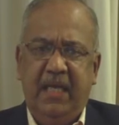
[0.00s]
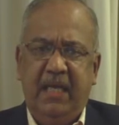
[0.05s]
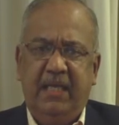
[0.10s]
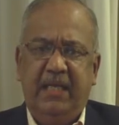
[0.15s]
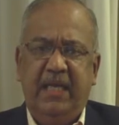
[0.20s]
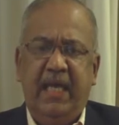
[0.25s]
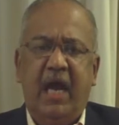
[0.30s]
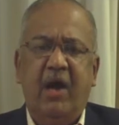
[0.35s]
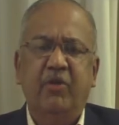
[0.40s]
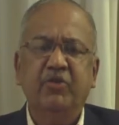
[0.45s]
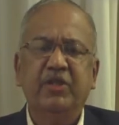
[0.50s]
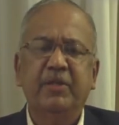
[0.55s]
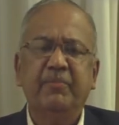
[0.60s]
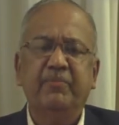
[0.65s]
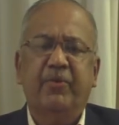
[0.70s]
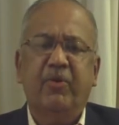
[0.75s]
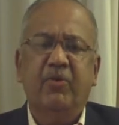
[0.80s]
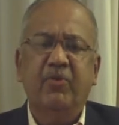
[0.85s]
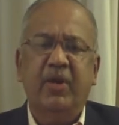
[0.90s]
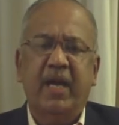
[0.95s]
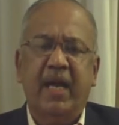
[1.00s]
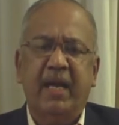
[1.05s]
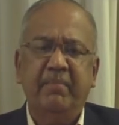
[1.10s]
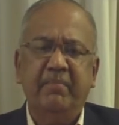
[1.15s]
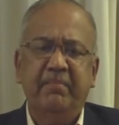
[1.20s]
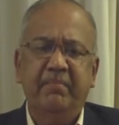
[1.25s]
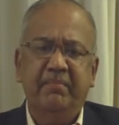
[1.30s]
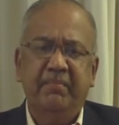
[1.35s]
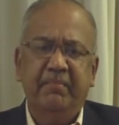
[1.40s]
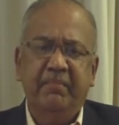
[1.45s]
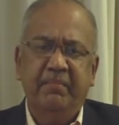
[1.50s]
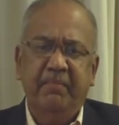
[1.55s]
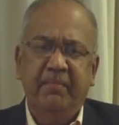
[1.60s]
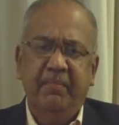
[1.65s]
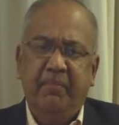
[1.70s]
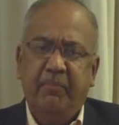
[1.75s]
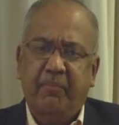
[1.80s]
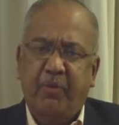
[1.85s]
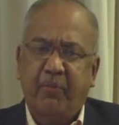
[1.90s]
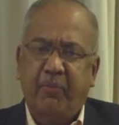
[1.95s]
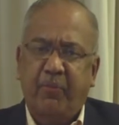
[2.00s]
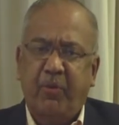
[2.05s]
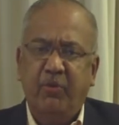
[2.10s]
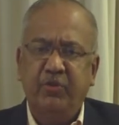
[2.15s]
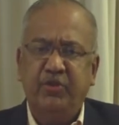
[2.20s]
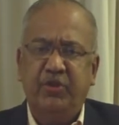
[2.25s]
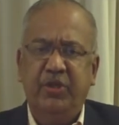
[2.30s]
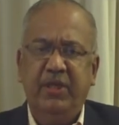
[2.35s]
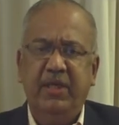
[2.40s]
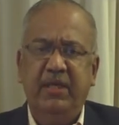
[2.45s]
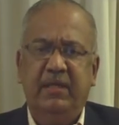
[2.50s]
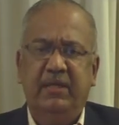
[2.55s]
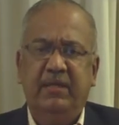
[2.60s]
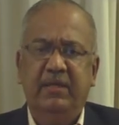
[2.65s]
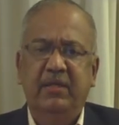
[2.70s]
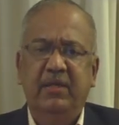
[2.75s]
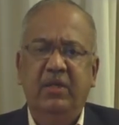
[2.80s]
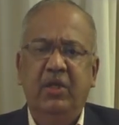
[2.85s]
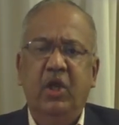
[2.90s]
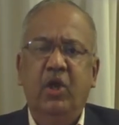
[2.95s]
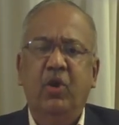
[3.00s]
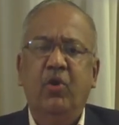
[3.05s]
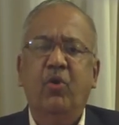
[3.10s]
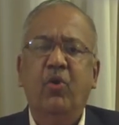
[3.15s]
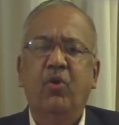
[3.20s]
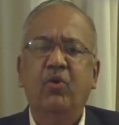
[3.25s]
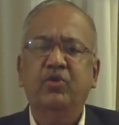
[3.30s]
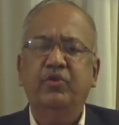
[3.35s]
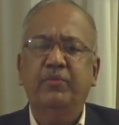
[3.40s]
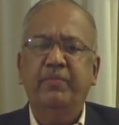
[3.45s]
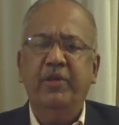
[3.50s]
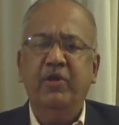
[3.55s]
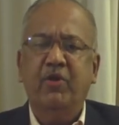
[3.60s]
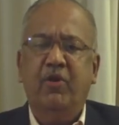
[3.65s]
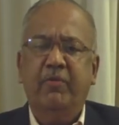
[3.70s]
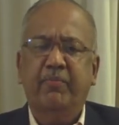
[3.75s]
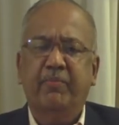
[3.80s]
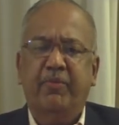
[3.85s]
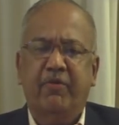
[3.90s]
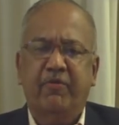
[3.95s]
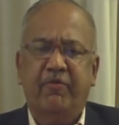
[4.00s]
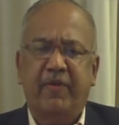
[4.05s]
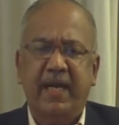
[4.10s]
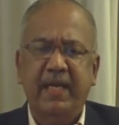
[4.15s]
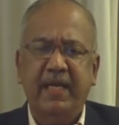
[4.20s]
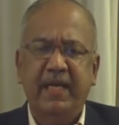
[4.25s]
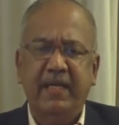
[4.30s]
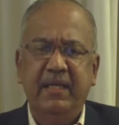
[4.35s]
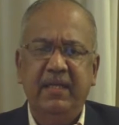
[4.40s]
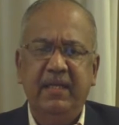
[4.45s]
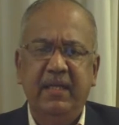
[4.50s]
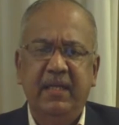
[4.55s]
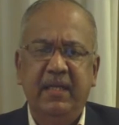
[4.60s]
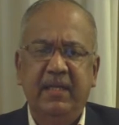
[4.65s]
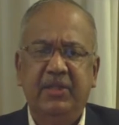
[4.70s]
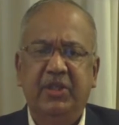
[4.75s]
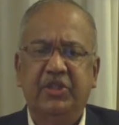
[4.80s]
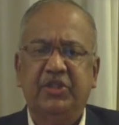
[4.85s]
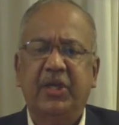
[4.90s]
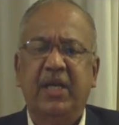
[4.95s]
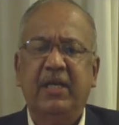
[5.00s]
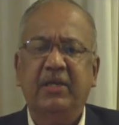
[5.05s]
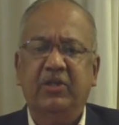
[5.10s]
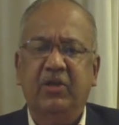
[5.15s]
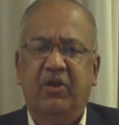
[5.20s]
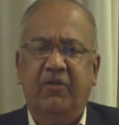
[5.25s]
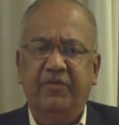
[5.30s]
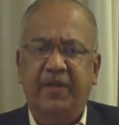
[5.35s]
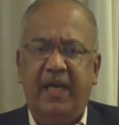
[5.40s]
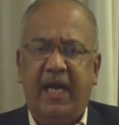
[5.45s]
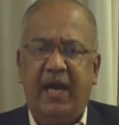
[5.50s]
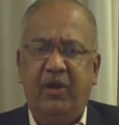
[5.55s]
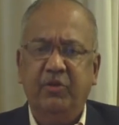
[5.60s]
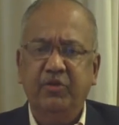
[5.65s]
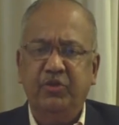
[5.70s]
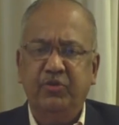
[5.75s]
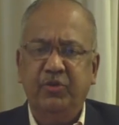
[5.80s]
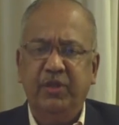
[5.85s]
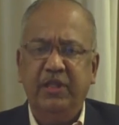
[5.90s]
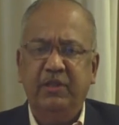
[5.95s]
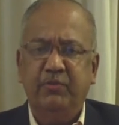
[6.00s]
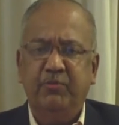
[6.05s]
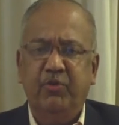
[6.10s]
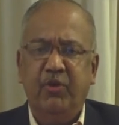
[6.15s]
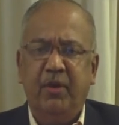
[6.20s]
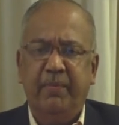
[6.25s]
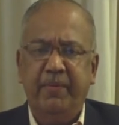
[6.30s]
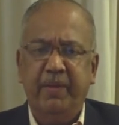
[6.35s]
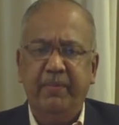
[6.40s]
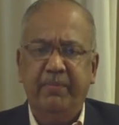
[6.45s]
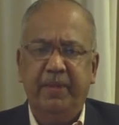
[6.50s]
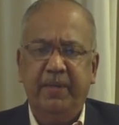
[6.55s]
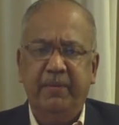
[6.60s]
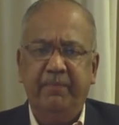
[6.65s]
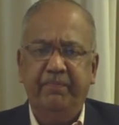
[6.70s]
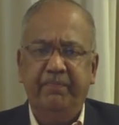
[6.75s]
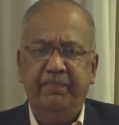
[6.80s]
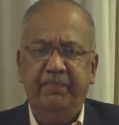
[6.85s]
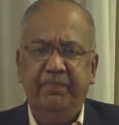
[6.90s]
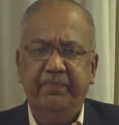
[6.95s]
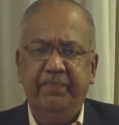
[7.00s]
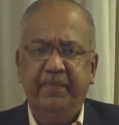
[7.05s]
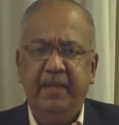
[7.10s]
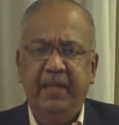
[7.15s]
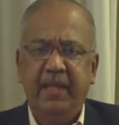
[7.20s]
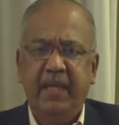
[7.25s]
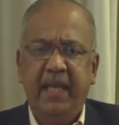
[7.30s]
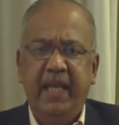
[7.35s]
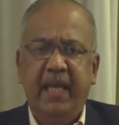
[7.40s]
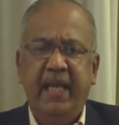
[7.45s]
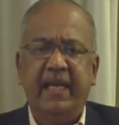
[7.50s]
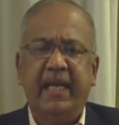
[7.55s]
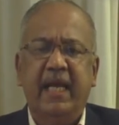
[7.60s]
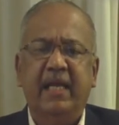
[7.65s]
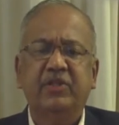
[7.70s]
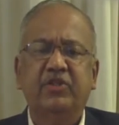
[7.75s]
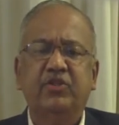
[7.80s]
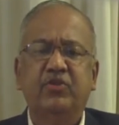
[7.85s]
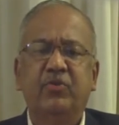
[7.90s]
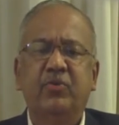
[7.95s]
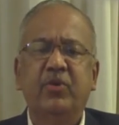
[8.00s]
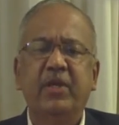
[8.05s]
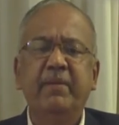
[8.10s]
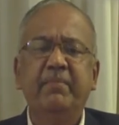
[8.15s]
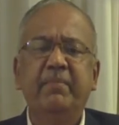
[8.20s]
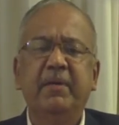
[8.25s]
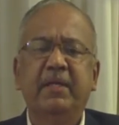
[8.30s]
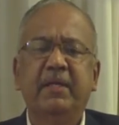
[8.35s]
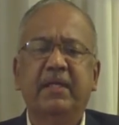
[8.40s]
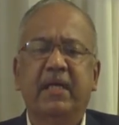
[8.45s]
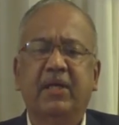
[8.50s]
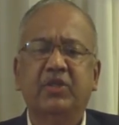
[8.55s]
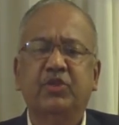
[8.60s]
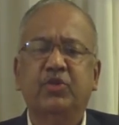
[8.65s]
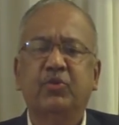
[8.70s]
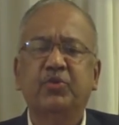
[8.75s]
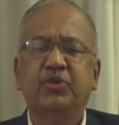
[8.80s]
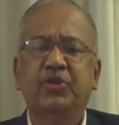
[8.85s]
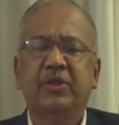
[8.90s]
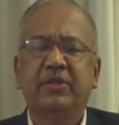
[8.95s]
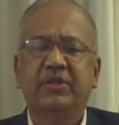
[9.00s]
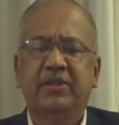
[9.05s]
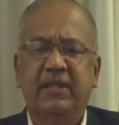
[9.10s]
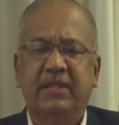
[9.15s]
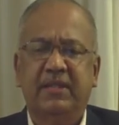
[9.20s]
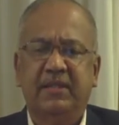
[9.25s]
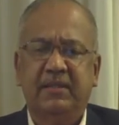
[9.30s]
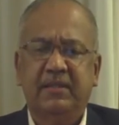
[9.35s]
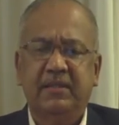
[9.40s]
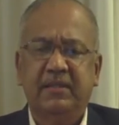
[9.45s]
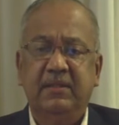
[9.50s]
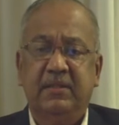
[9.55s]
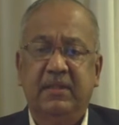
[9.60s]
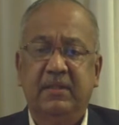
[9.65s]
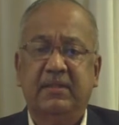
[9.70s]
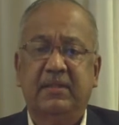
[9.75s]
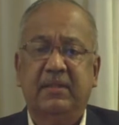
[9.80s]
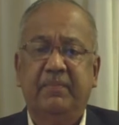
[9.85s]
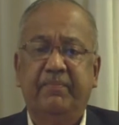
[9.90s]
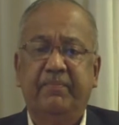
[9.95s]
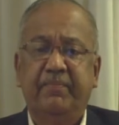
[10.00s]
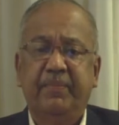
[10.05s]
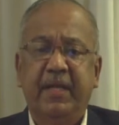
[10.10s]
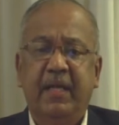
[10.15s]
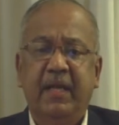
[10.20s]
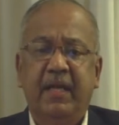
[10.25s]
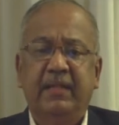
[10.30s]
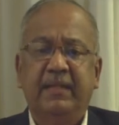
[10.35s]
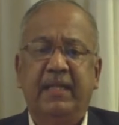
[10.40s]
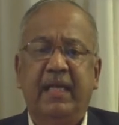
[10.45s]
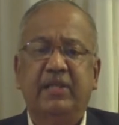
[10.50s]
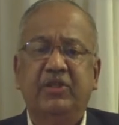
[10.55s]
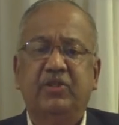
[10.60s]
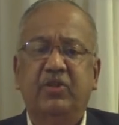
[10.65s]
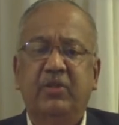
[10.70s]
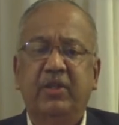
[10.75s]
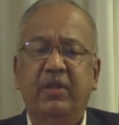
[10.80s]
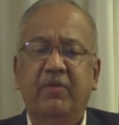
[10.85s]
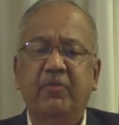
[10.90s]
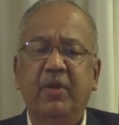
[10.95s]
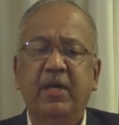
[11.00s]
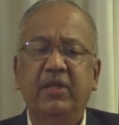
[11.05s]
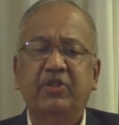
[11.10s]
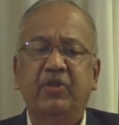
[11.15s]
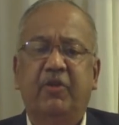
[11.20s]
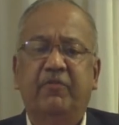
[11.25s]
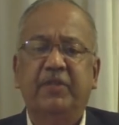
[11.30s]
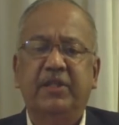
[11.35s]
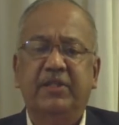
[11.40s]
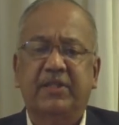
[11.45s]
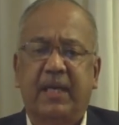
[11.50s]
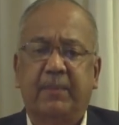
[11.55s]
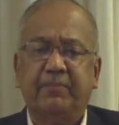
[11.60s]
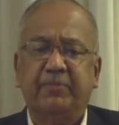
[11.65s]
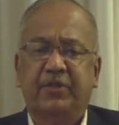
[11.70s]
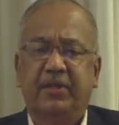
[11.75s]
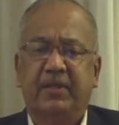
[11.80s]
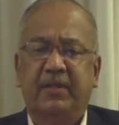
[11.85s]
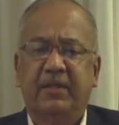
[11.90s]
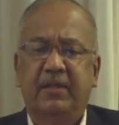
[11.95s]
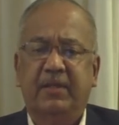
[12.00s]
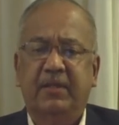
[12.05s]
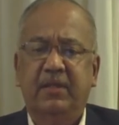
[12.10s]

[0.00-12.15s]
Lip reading: The housing program proposed here goes beyond providing the shelter of the house to these poor people. It helps to rebuild a social system that is on the verge of disruption